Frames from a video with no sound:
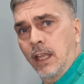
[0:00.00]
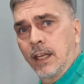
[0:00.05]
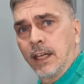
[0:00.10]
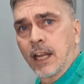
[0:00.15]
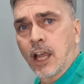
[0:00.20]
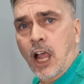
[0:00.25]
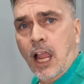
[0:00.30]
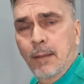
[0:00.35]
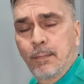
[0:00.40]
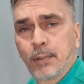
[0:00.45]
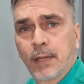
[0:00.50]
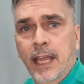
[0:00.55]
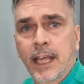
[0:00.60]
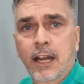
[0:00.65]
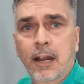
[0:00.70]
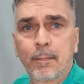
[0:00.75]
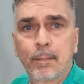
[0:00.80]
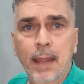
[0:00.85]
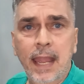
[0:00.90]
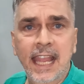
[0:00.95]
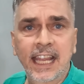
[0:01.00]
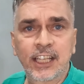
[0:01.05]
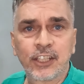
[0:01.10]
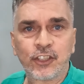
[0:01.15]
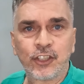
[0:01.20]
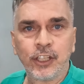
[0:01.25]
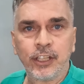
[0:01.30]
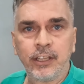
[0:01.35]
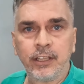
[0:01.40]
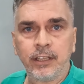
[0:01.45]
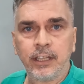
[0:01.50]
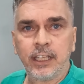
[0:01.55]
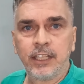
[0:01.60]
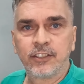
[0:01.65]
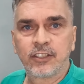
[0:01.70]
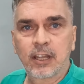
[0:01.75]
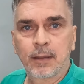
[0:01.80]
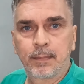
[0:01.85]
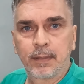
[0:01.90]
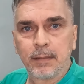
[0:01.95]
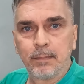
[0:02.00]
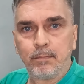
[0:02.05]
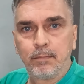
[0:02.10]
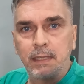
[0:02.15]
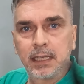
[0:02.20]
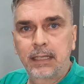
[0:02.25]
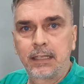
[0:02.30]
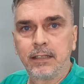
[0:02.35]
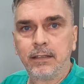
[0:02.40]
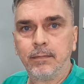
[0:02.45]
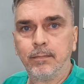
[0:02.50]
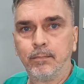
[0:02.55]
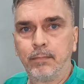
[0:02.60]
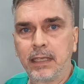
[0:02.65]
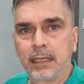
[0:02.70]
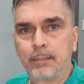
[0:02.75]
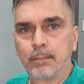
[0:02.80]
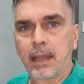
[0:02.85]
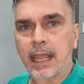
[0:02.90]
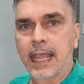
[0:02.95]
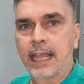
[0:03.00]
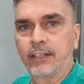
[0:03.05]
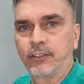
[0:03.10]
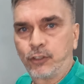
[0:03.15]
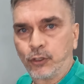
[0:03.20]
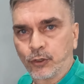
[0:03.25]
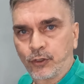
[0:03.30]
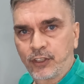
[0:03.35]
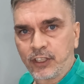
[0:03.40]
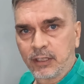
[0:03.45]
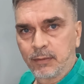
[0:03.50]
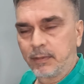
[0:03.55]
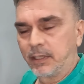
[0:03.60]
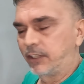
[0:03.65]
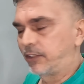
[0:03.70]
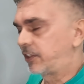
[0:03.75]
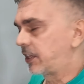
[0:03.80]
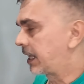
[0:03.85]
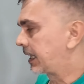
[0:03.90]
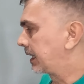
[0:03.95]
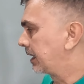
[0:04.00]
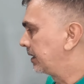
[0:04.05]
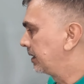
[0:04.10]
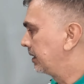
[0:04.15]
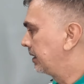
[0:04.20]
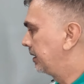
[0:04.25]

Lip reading: Now I plan on packaging these up in big bags. You'll see them in a second.